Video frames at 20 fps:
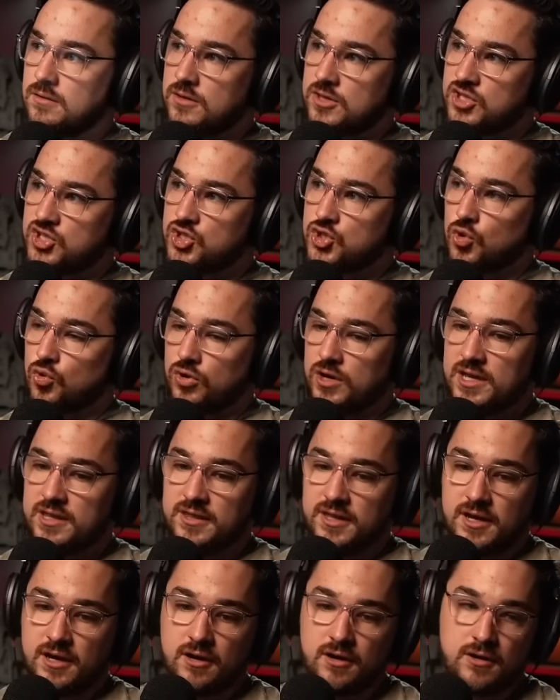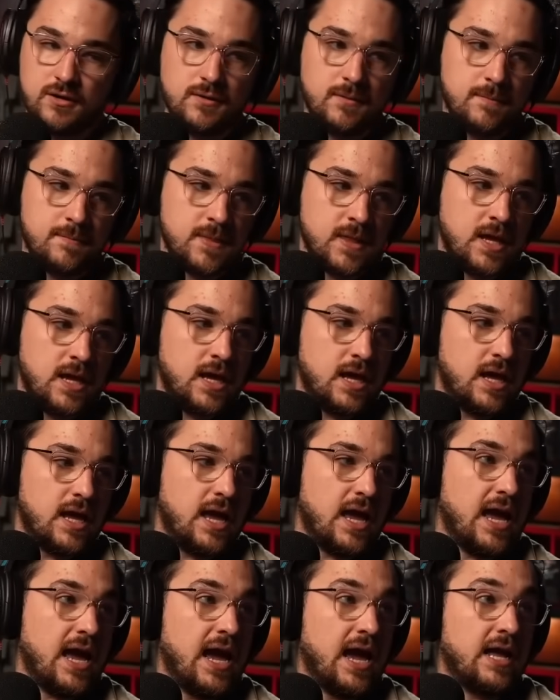the story there.
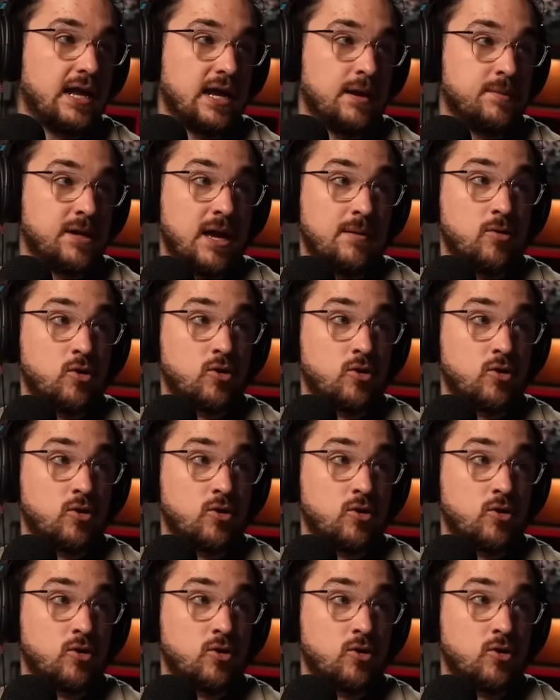And I mean, I'm